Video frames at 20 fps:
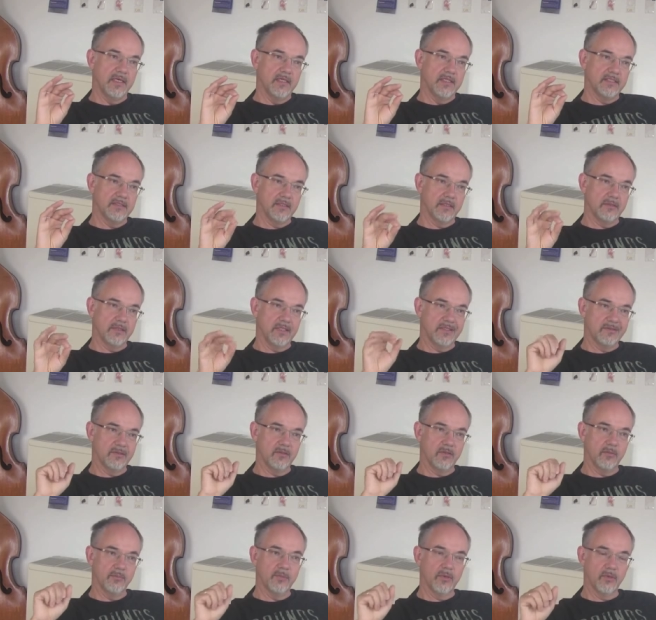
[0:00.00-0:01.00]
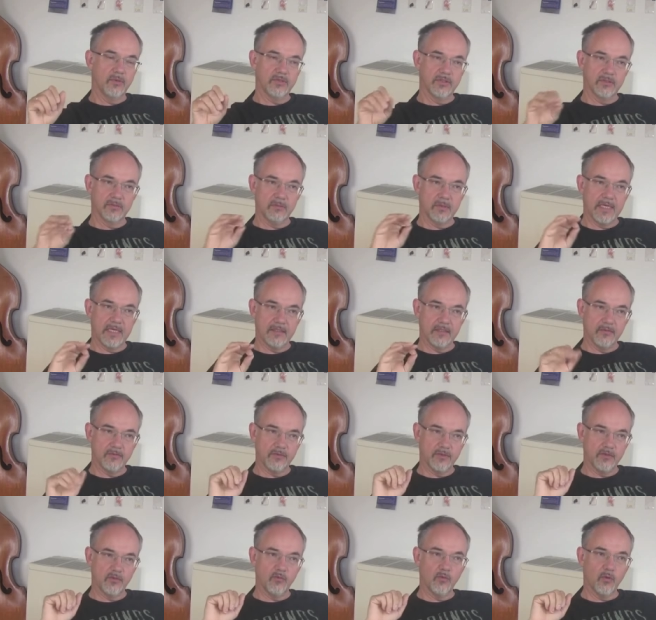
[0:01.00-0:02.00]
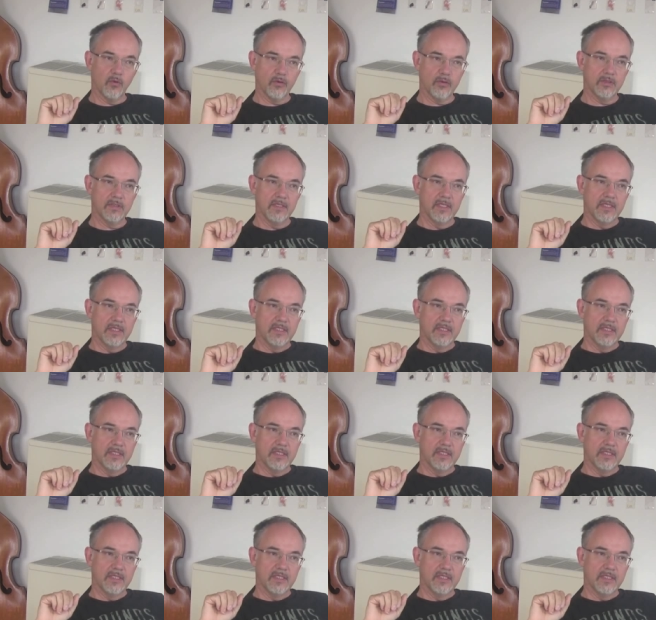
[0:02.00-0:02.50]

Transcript: started as a composer right after the war,